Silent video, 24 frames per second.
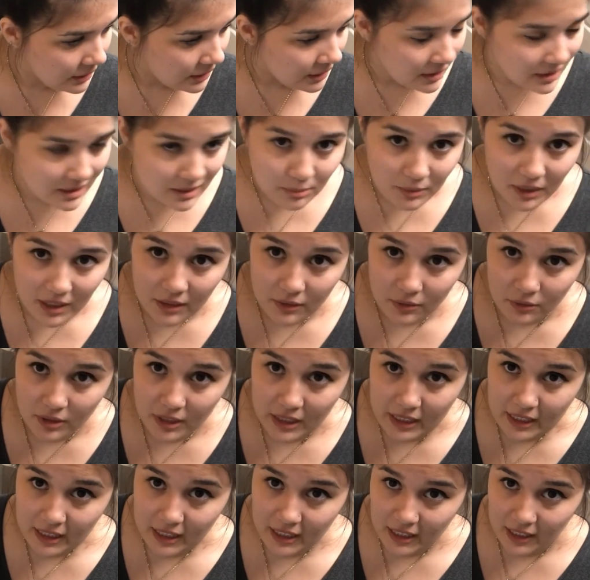smelling really
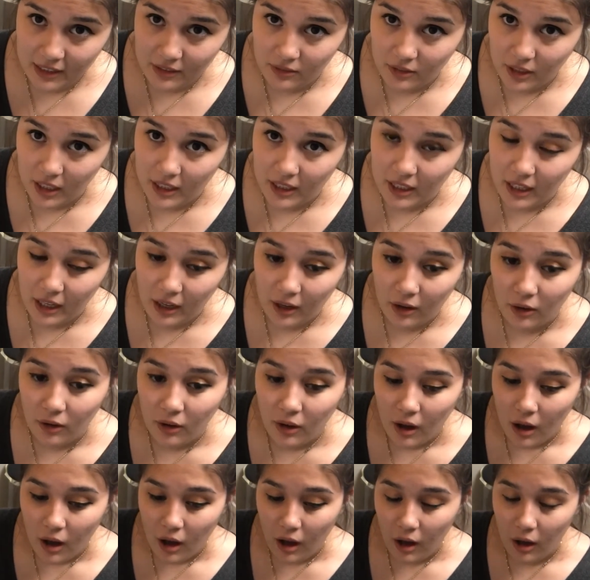clean right now,
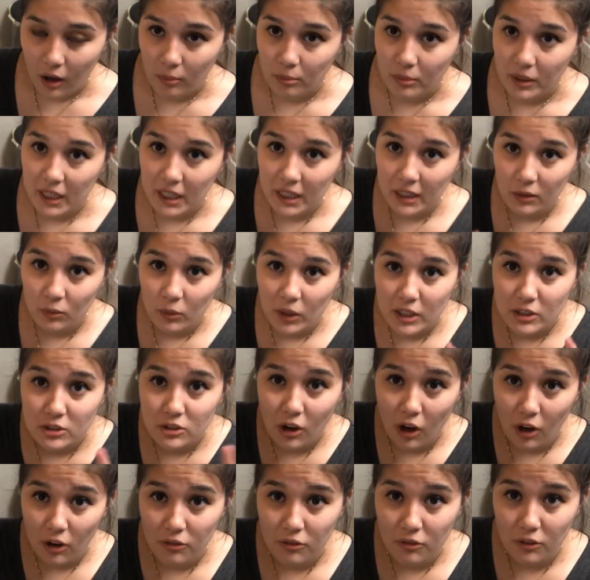but anyway,
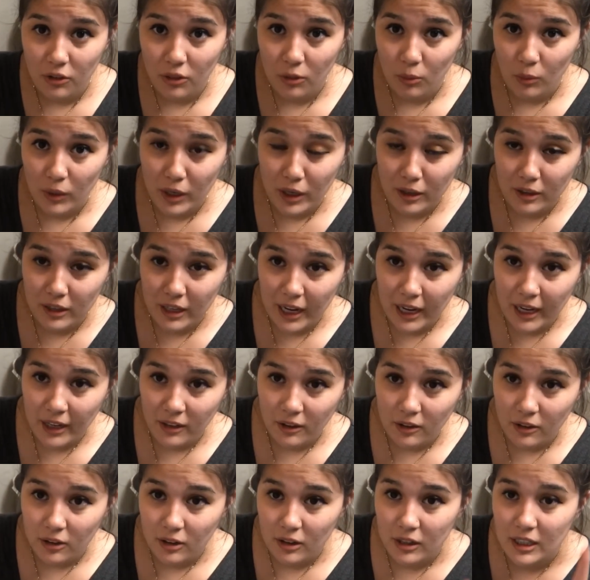sorry for the weird
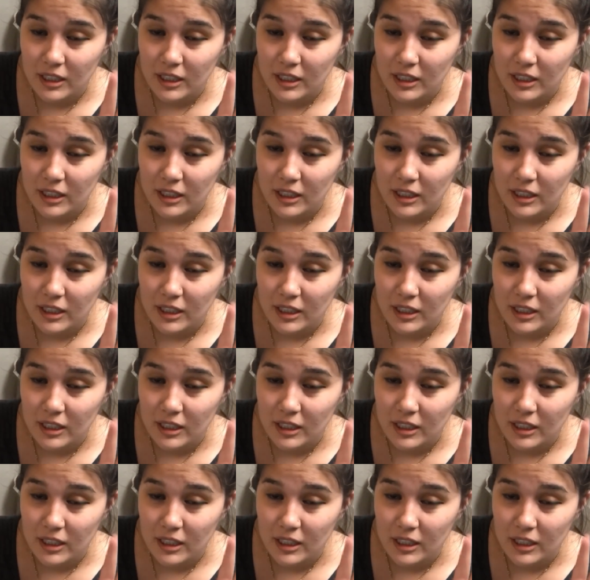angle.